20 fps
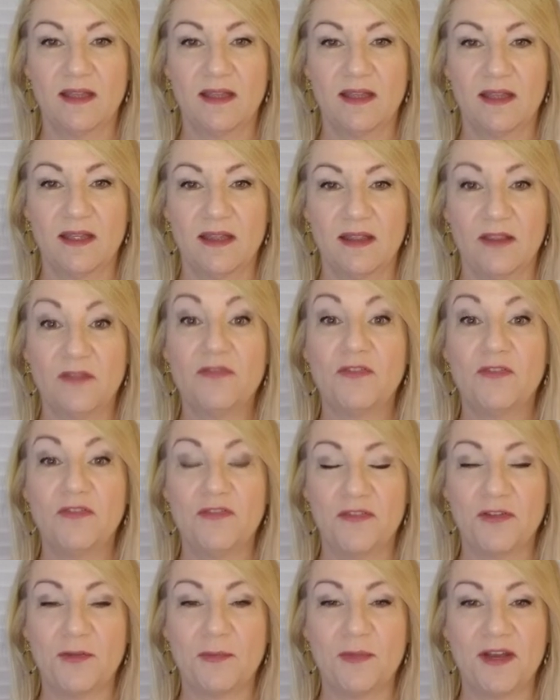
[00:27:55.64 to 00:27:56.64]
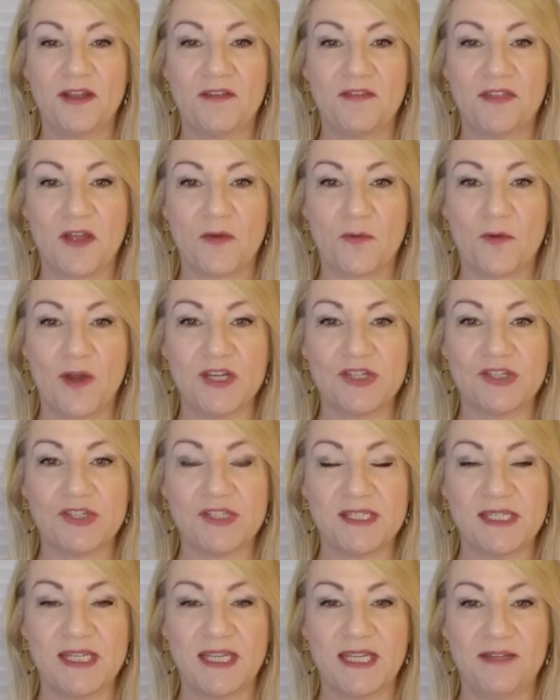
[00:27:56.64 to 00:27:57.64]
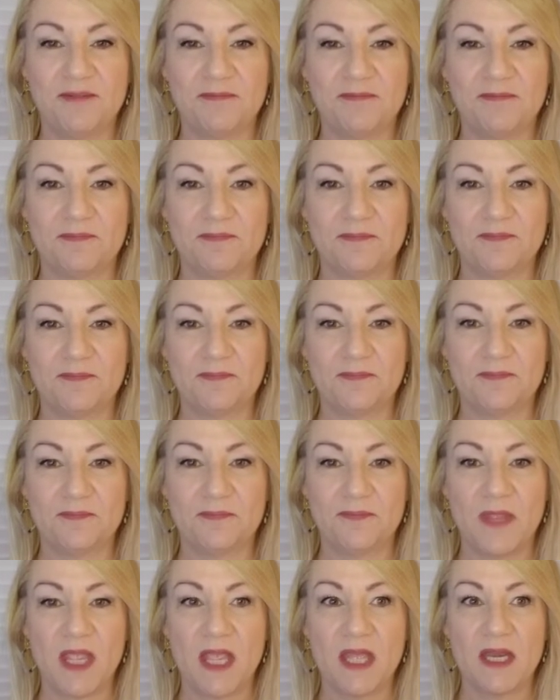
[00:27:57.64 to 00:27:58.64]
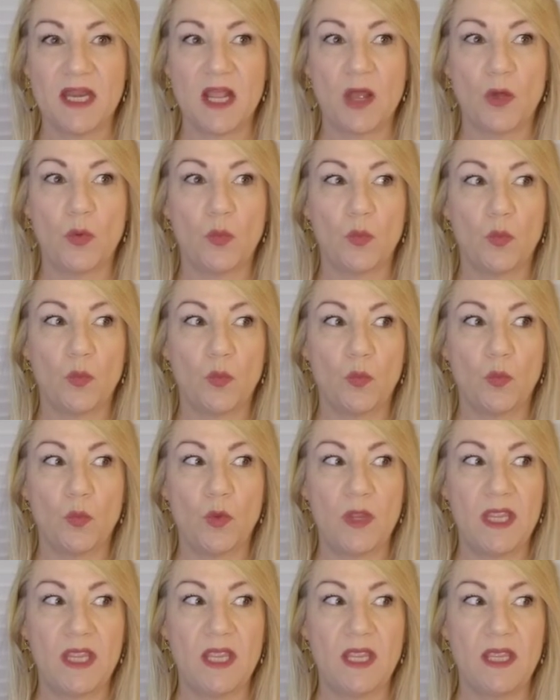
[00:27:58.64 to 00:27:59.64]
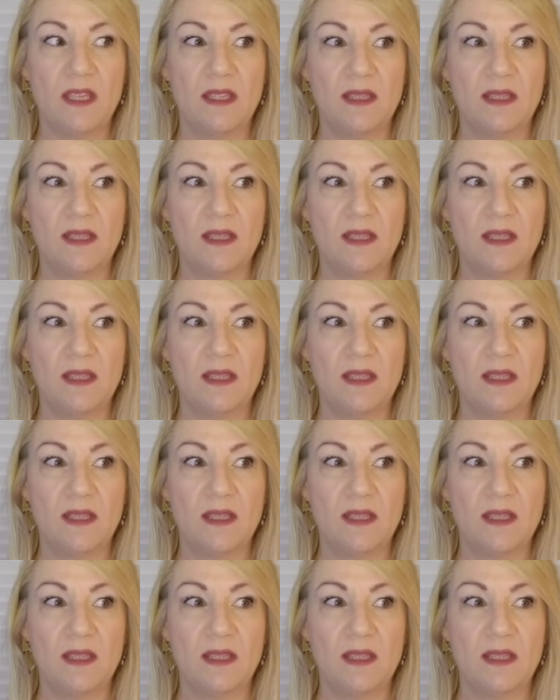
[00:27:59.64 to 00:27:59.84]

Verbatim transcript: the fulfillment of that righteous need. Now, we